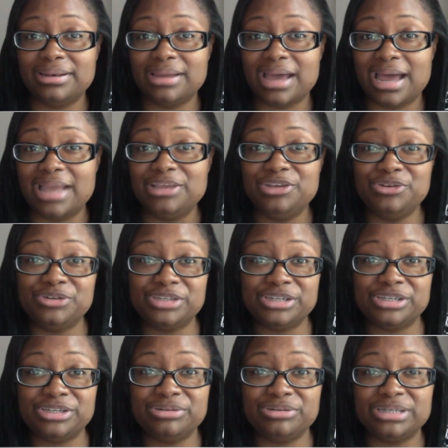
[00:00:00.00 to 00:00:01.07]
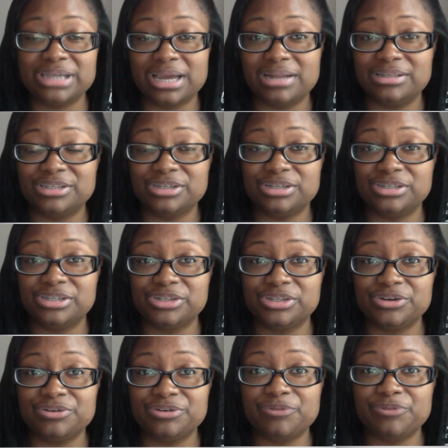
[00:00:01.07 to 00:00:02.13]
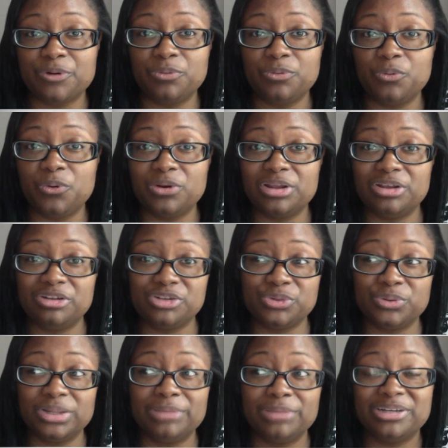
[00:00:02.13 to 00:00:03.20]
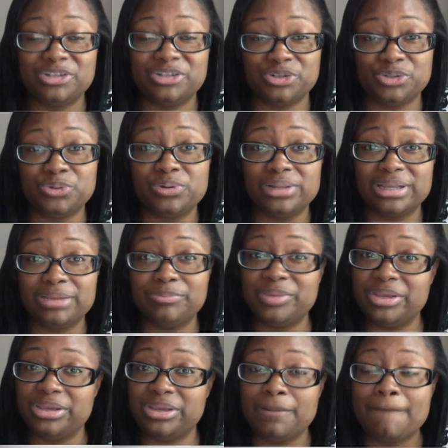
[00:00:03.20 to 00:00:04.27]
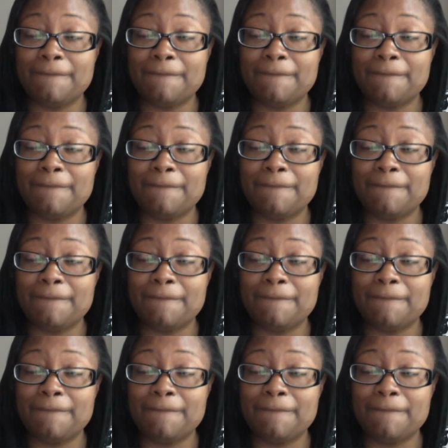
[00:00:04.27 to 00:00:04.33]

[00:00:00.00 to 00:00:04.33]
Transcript: I usually do to kind of conserve on water in your toilet, because your toilet can be